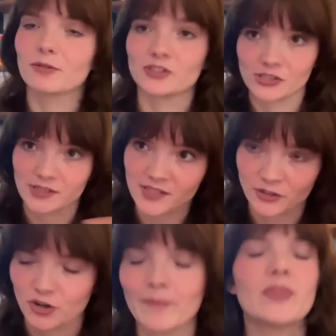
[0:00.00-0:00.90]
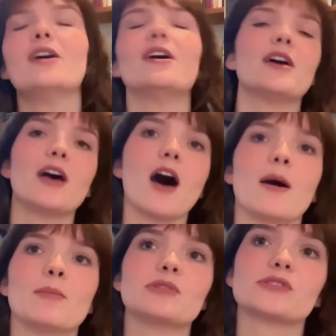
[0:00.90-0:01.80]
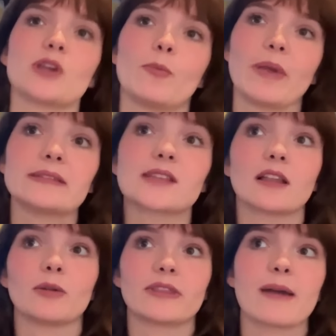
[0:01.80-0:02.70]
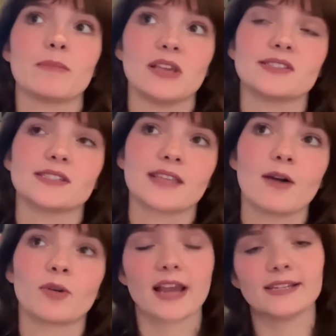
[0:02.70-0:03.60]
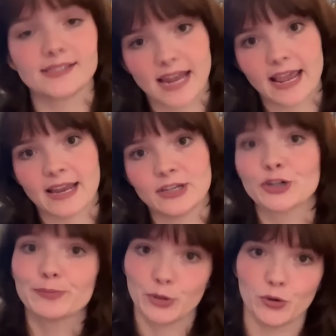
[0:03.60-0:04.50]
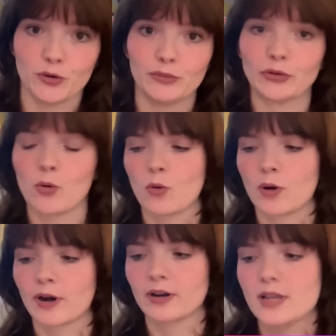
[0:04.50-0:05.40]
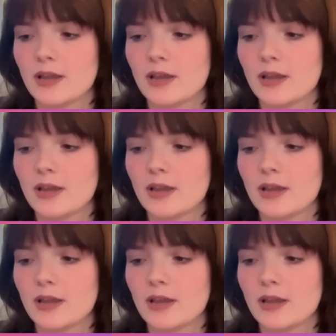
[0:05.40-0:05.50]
which is a syndrome. Um, so basically, what that means is that when I stand or move or